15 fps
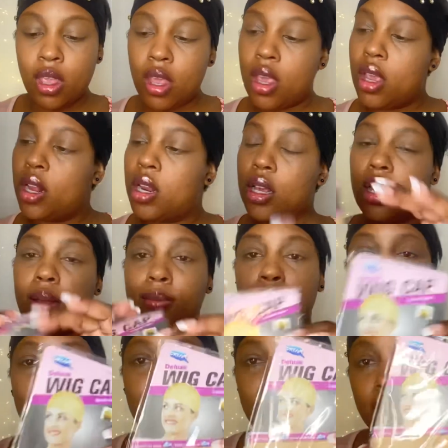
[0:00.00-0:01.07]
And it comes
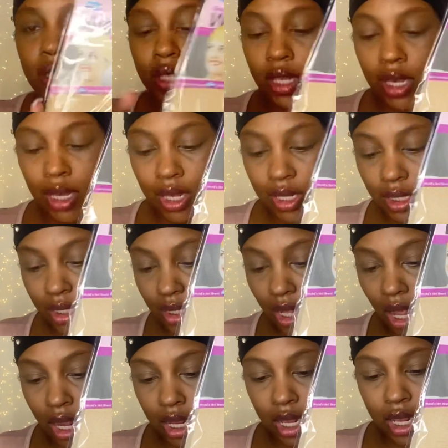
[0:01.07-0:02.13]
with a tan
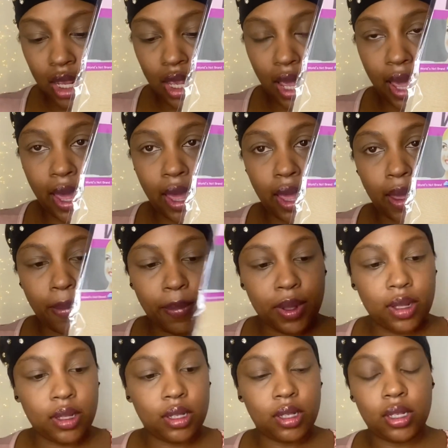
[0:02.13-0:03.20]
stocking cap.
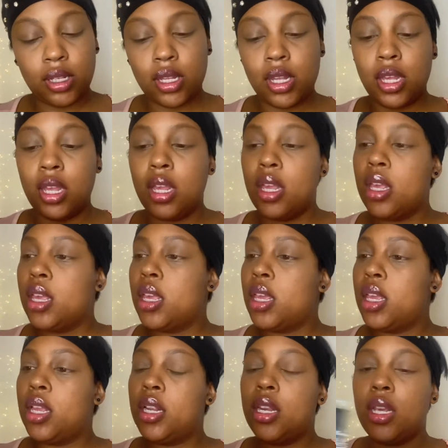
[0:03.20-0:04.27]

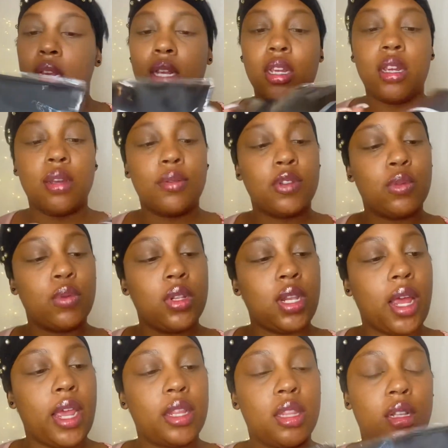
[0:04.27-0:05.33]
And then it comes with
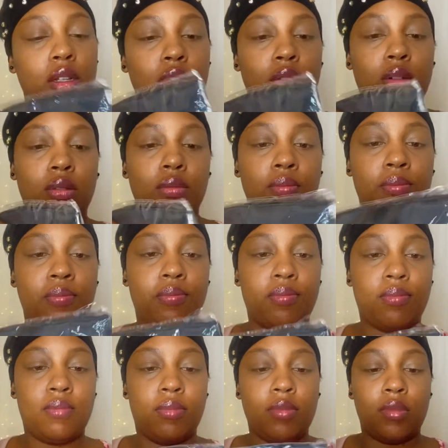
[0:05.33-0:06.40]
like the little
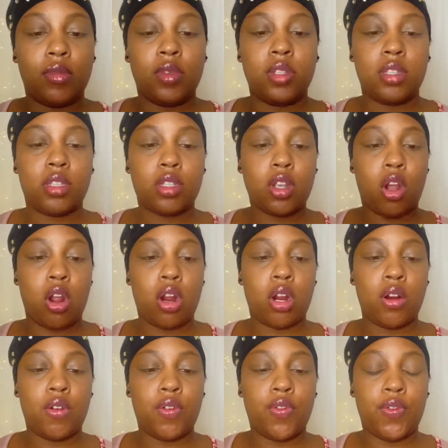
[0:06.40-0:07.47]

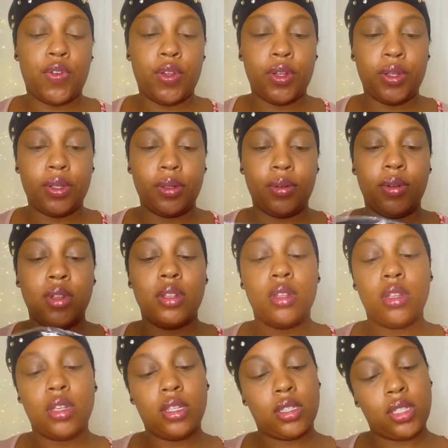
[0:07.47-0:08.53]
scarf.
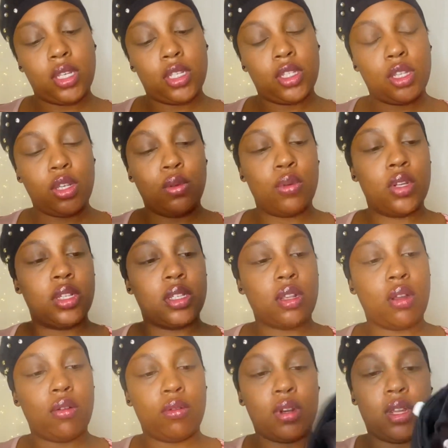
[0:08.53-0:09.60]
It says Unice
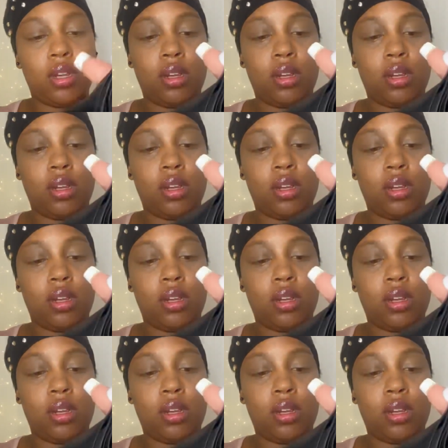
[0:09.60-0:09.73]
on it.